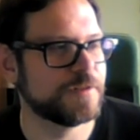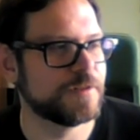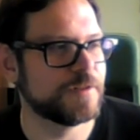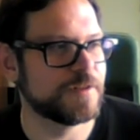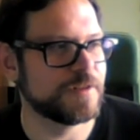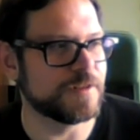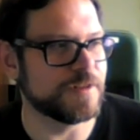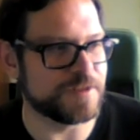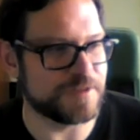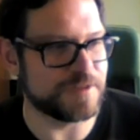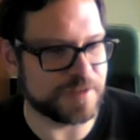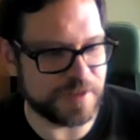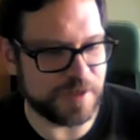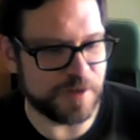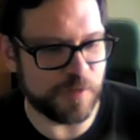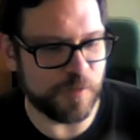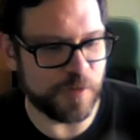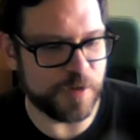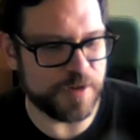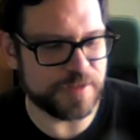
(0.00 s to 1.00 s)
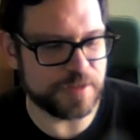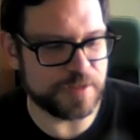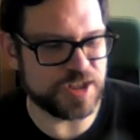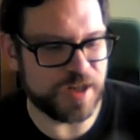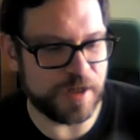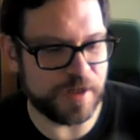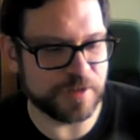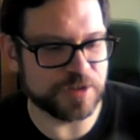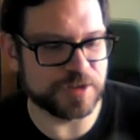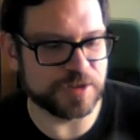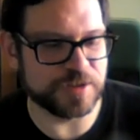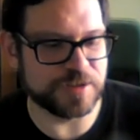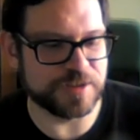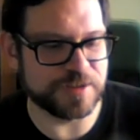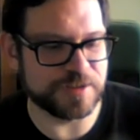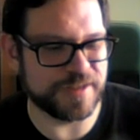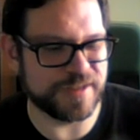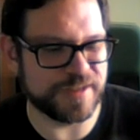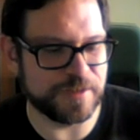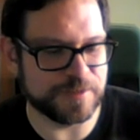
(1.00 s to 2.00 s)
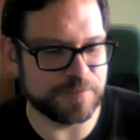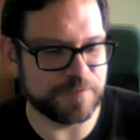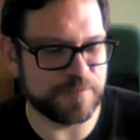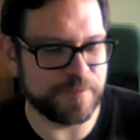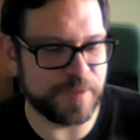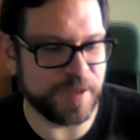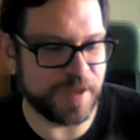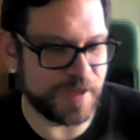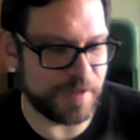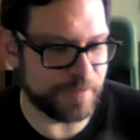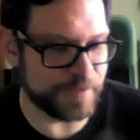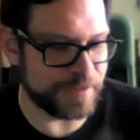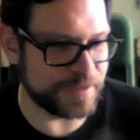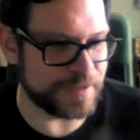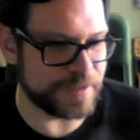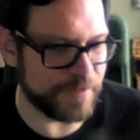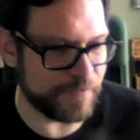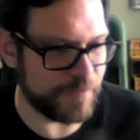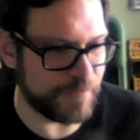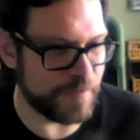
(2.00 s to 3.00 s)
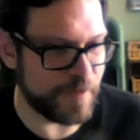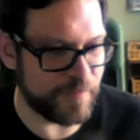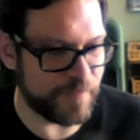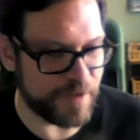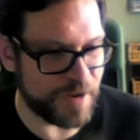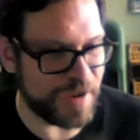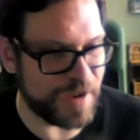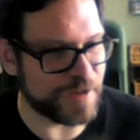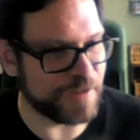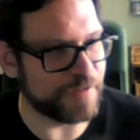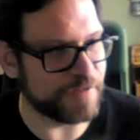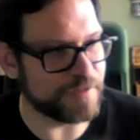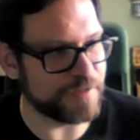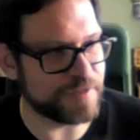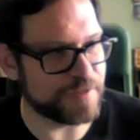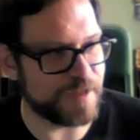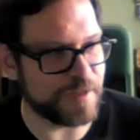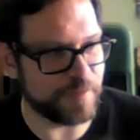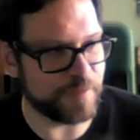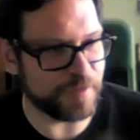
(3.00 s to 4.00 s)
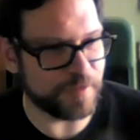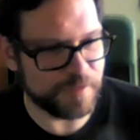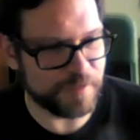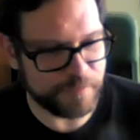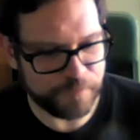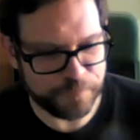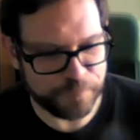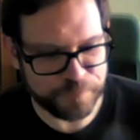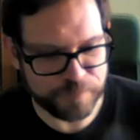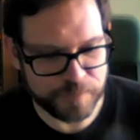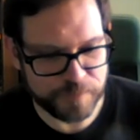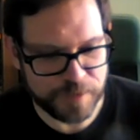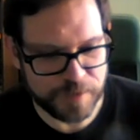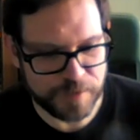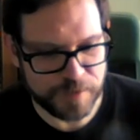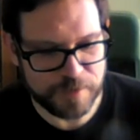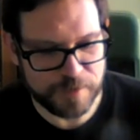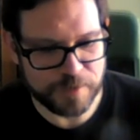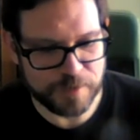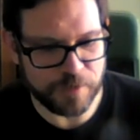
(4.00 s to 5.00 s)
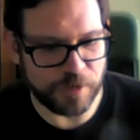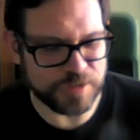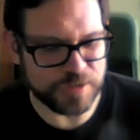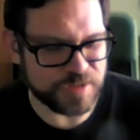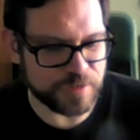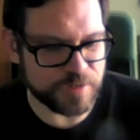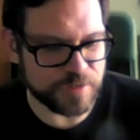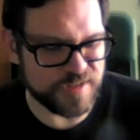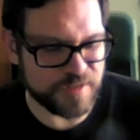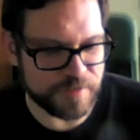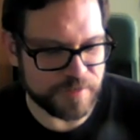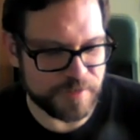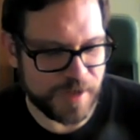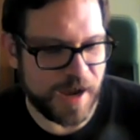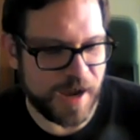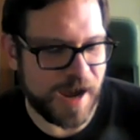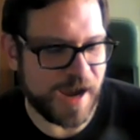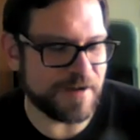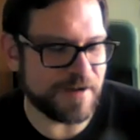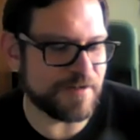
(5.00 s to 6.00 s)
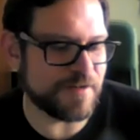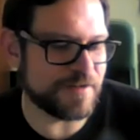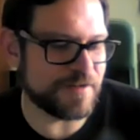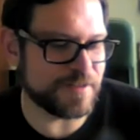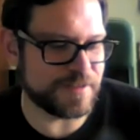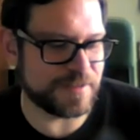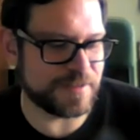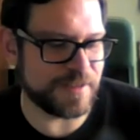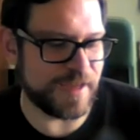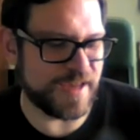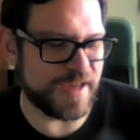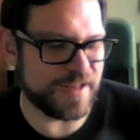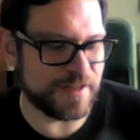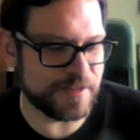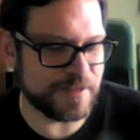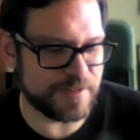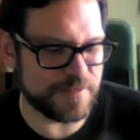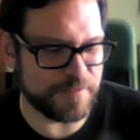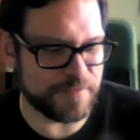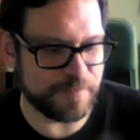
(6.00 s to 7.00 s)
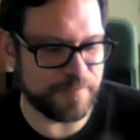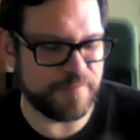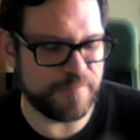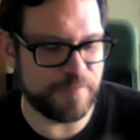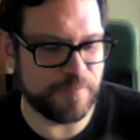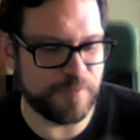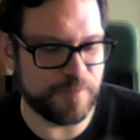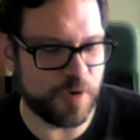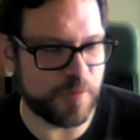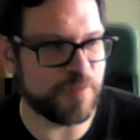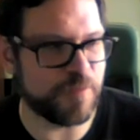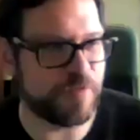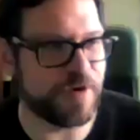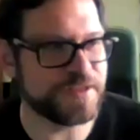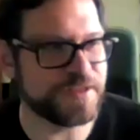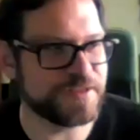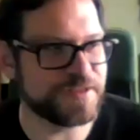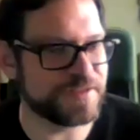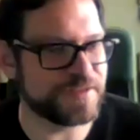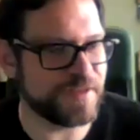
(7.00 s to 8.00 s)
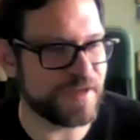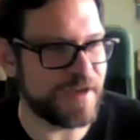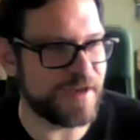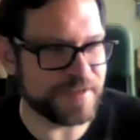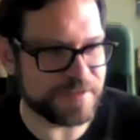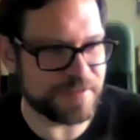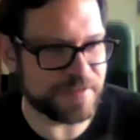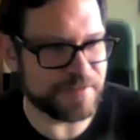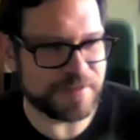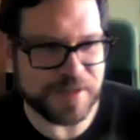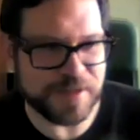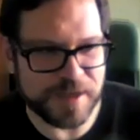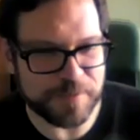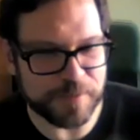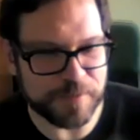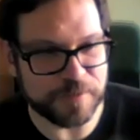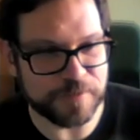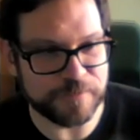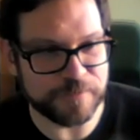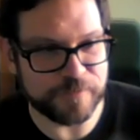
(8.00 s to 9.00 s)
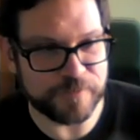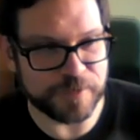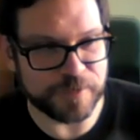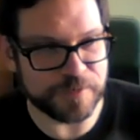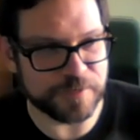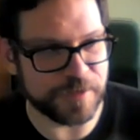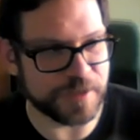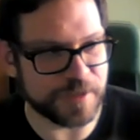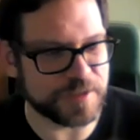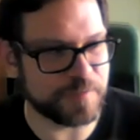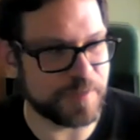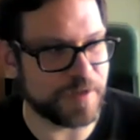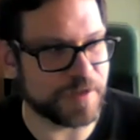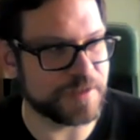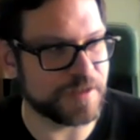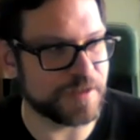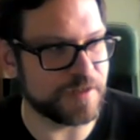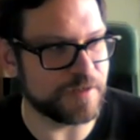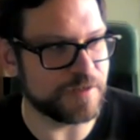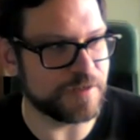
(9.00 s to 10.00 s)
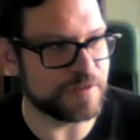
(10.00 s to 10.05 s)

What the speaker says: Because, you know, one of the challenges is being able to see it from every angle of the table. Also, the higher it stands, the more presence it has on the table for, like, spectators.